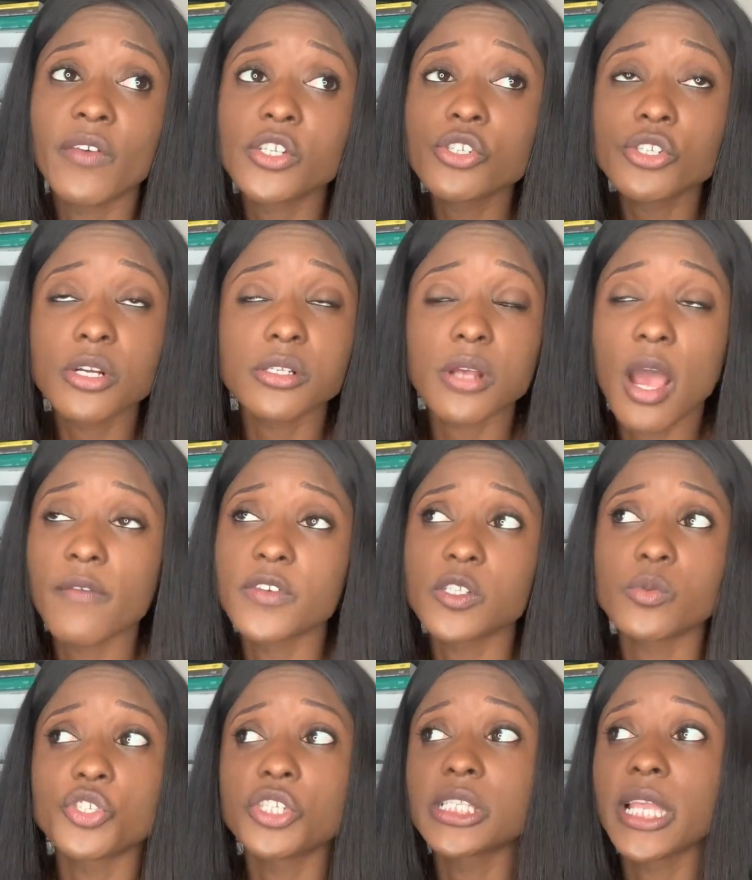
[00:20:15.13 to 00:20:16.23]
Registrar's office
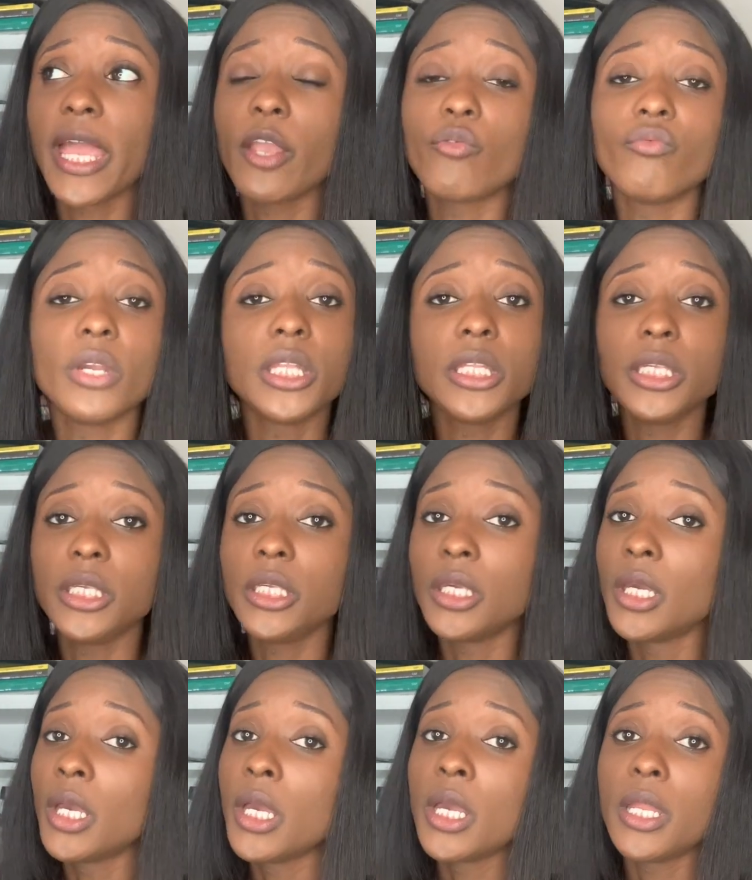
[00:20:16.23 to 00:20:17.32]
was just like
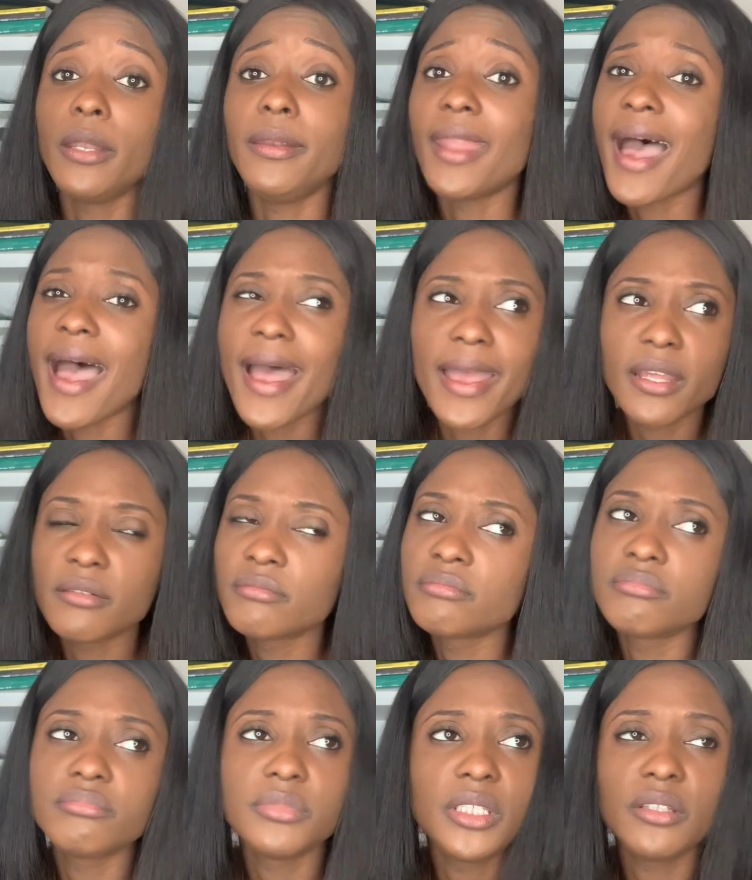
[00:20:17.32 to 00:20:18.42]
really not,
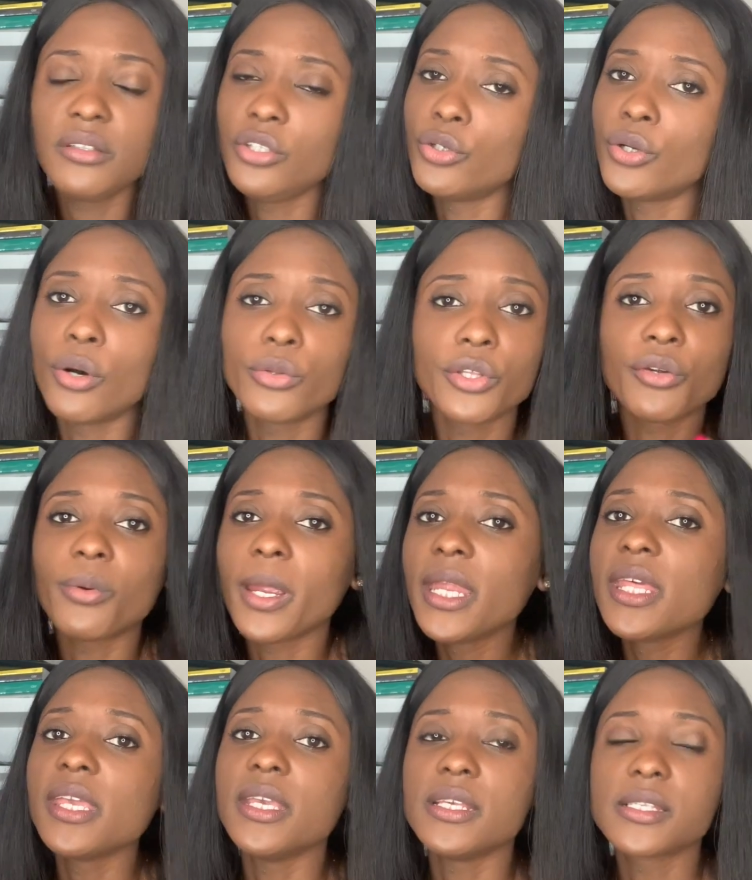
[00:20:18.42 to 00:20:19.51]
you know, the
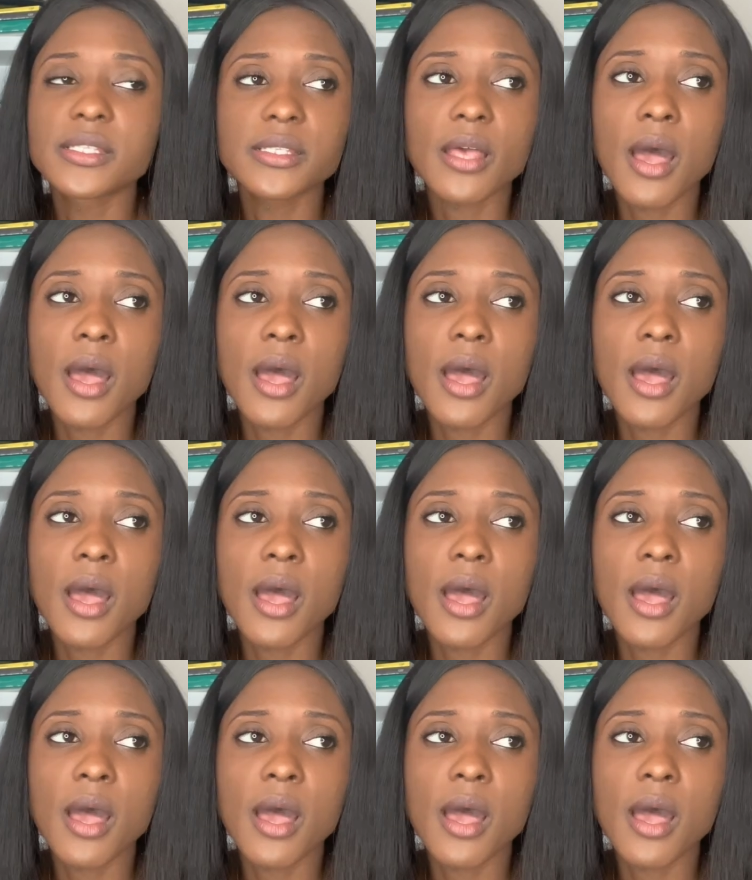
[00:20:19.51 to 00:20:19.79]
greatest.